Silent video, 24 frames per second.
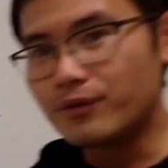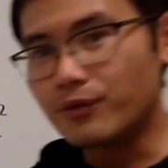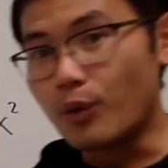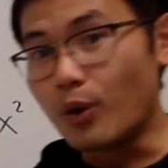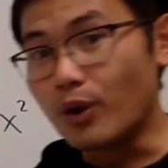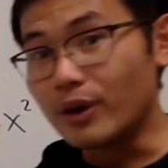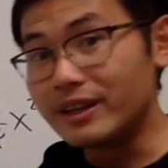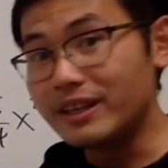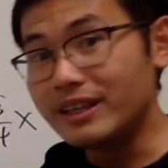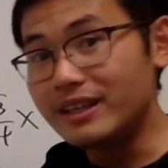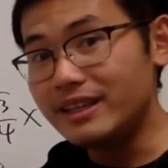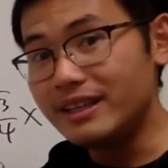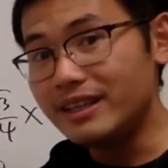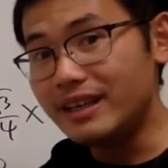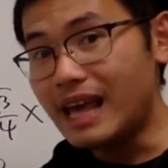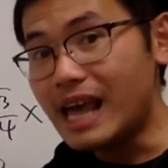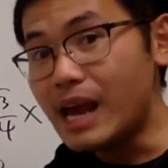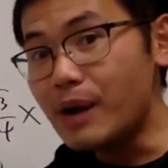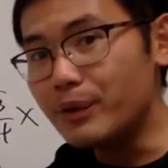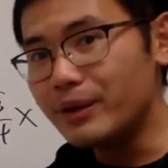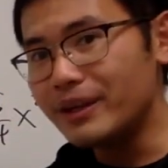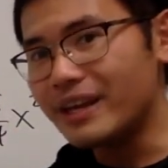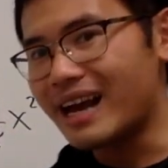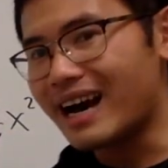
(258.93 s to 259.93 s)
for the
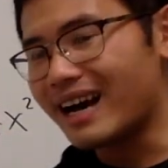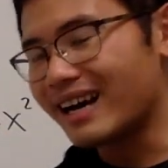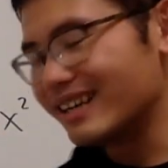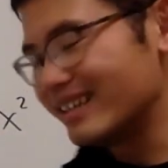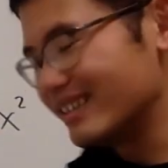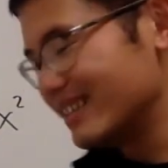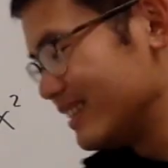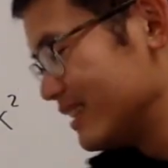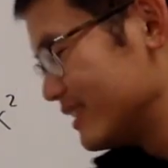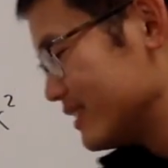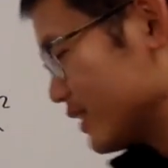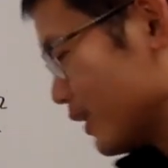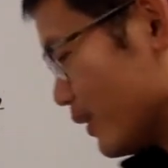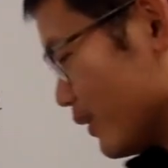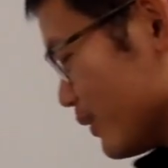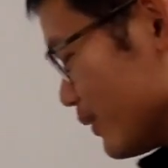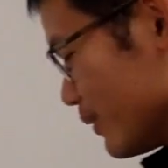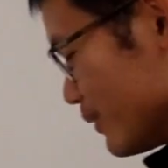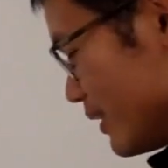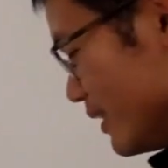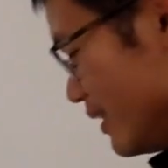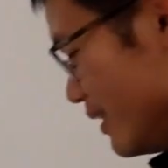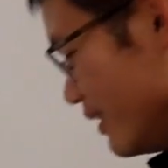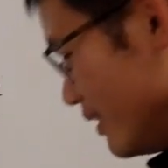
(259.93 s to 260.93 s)
area.
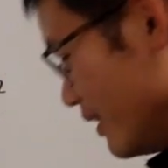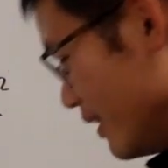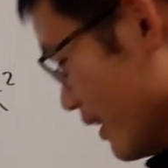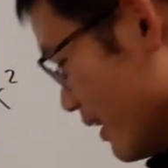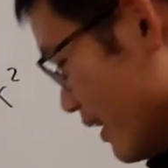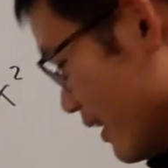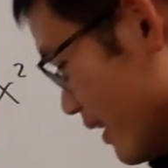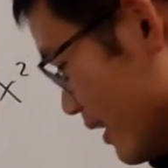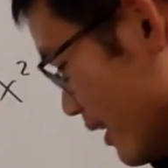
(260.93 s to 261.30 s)
So the